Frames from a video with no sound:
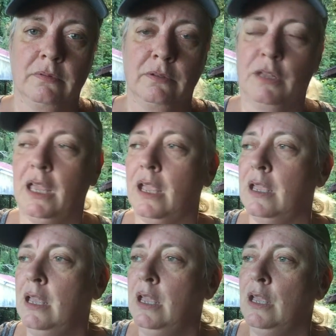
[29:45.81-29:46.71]
okay,
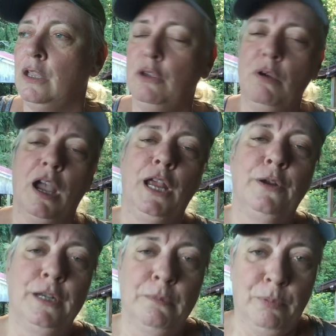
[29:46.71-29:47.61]
you
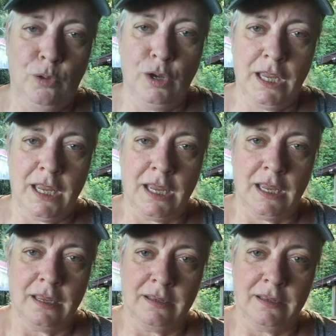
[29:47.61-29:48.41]
hire an employee